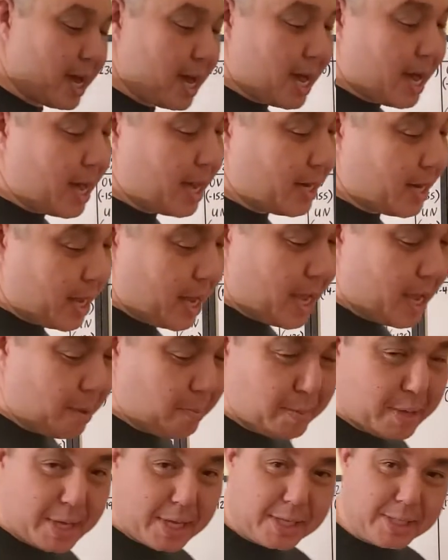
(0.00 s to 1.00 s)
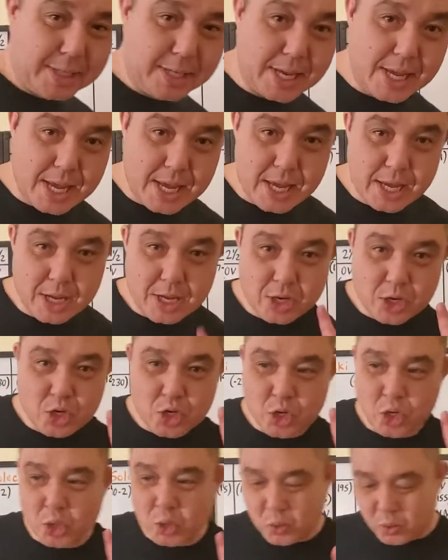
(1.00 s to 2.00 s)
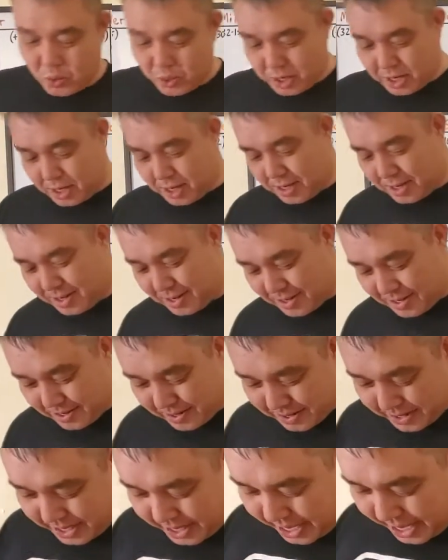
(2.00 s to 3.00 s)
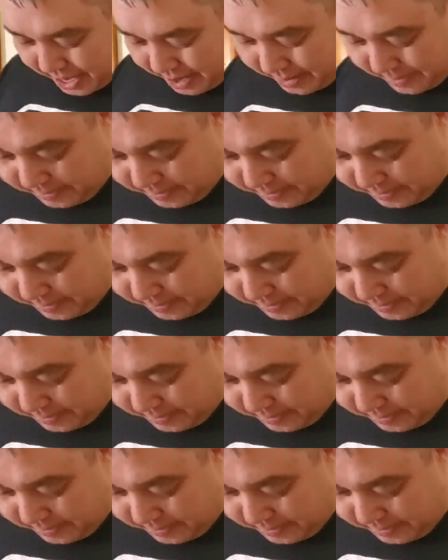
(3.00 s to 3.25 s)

on ABC 2. Okay.